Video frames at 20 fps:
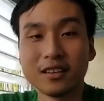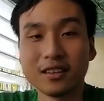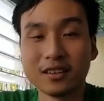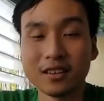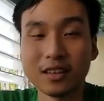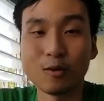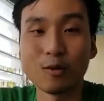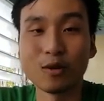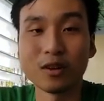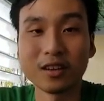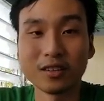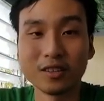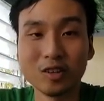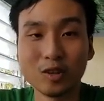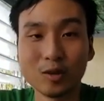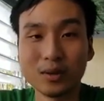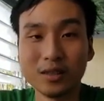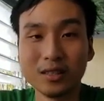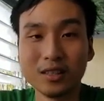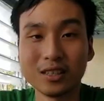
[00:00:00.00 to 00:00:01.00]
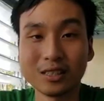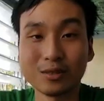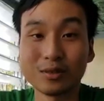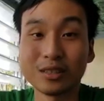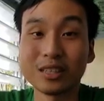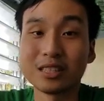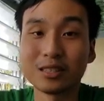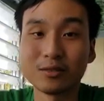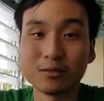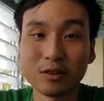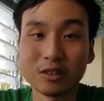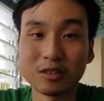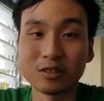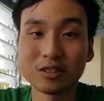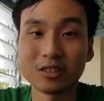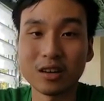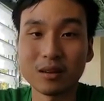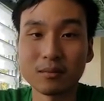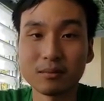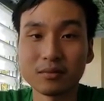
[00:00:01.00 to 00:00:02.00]
like what Adobe does with its
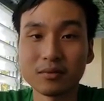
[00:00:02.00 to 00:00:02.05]
Photoshop.